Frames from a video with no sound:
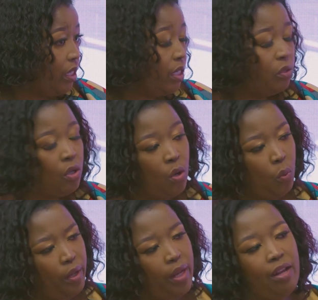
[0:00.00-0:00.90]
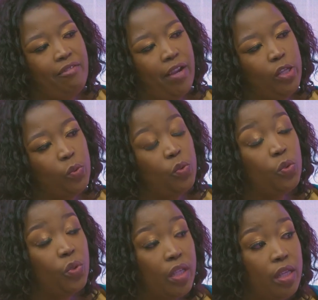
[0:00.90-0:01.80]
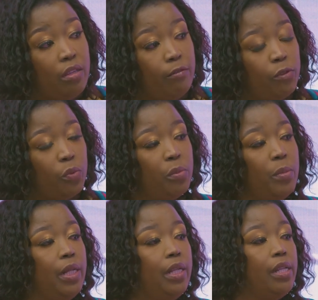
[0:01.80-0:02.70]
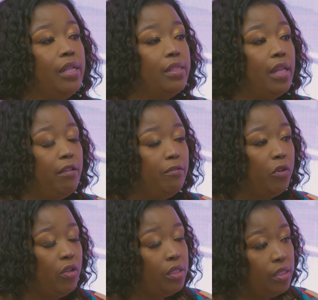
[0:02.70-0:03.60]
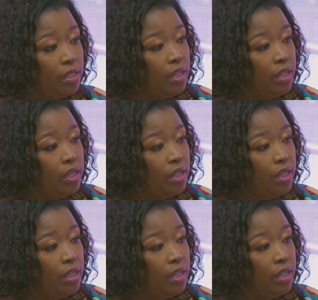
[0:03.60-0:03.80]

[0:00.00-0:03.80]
And what advice would you give to women leaders that have got